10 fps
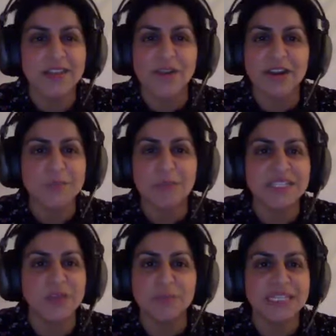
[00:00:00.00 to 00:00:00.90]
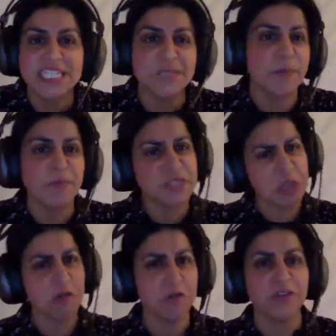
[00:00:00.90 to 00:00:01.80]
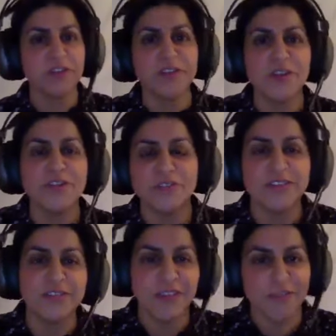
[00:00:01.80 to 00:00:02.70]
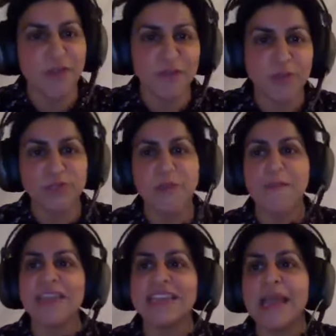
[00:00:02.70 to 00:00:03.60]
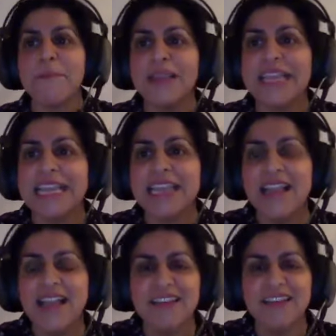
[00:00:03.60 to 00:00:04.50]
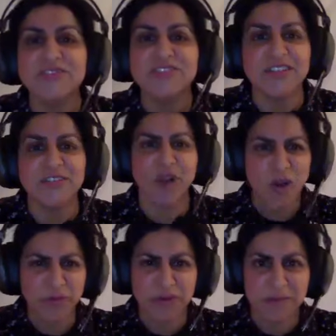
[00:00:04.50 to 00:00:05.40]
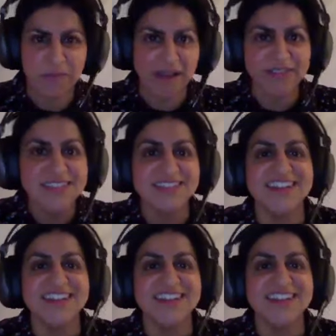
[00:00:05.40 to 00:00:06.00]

at various political meetings, people would say, "Oh, you know." Have you ever thought about being an MP? And I would just think, no, I want to be a barrister.